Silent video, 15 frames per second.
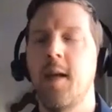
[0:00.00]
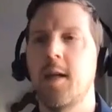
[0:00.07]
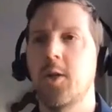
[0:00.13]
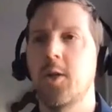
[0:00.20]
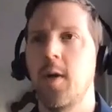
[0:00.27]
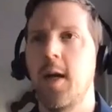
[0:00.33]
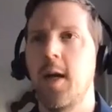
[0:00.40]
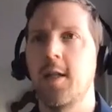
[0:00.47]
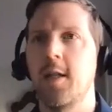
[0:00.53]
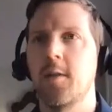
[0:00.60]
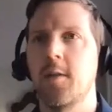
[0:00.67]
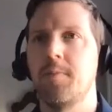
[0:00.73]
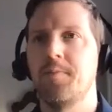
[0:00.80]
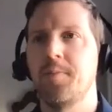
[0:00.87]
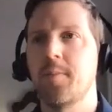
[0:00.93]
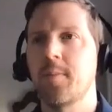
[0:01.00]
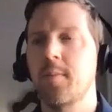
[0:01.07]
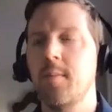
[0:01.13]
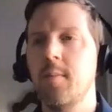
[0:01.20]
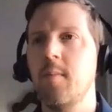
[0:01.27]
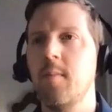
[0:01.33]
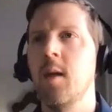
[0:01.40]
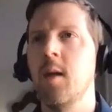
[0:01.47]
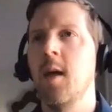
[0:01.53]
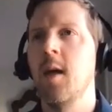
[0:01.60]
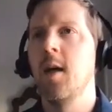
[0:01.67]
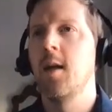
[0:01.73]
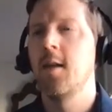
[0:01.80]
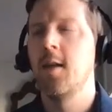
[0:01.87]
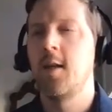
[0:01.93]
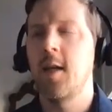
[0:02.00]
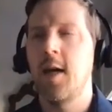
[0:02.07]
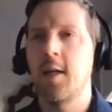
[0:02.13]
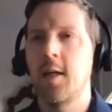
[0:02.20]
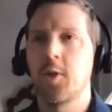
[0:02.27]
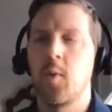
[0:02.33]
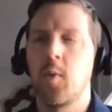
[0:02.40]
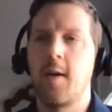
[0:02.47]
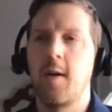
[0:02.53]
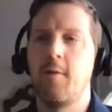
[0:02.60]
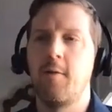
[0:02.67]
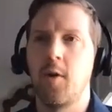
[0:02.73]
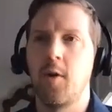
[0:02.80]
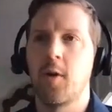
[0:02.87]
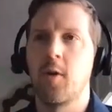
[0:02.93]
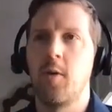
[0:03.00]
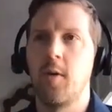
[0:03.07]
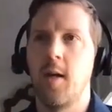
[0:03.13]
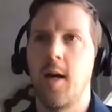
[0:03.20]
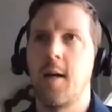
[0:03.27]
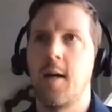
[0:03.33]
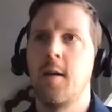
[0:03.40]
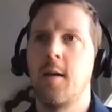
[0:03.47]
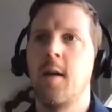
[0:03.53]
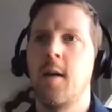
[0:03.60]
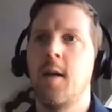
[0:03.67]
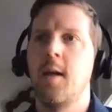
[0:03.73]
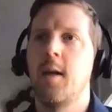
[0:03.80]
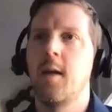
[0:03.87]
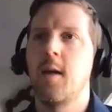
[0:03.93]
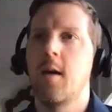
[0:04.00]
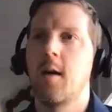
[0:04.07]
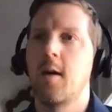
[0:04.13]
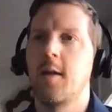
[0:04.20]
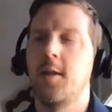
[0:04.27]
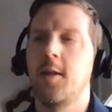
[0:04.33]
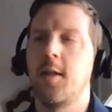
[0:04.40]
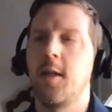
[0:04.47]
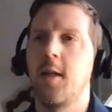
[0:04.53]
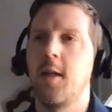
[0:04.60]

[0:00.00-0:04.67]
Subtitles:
natural gas. The dashed red vertical line is